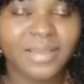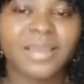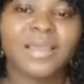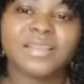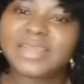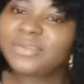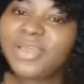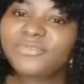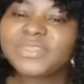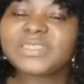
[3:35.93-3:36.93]
They don't
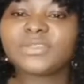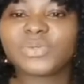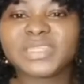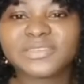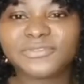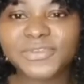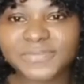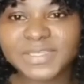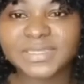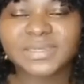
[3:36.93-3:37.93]
even see
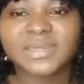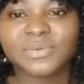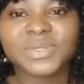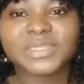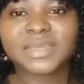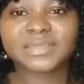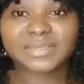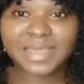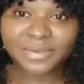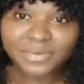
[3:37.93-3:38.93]
25th, which is
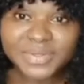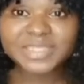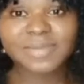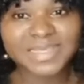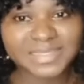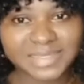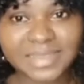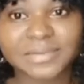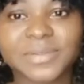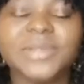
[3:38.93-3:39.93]
Christmas
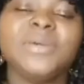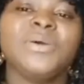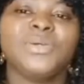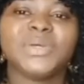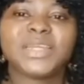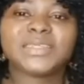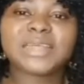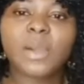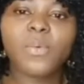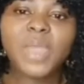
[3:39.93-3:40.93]
Day. You
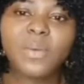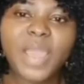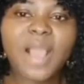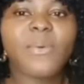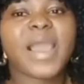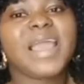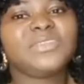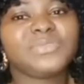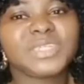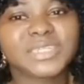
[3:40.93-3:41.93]
understand? We wear our head
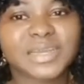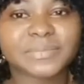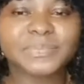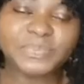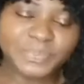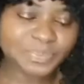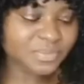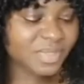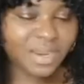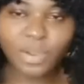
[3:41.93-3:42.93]
reach and
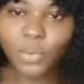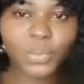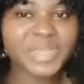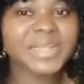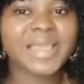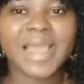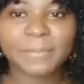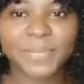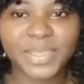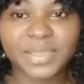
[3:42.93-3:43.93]
we they
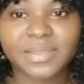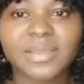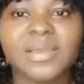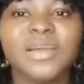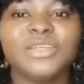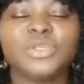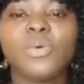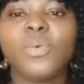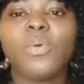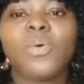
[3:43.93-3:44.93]
happy. So
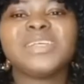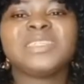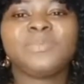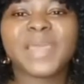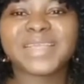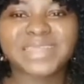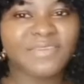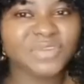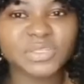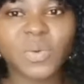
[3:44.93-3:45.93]
we won't spend
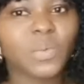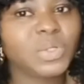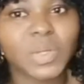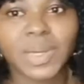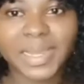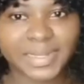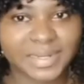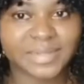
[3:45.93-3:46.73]
everything we don't gather.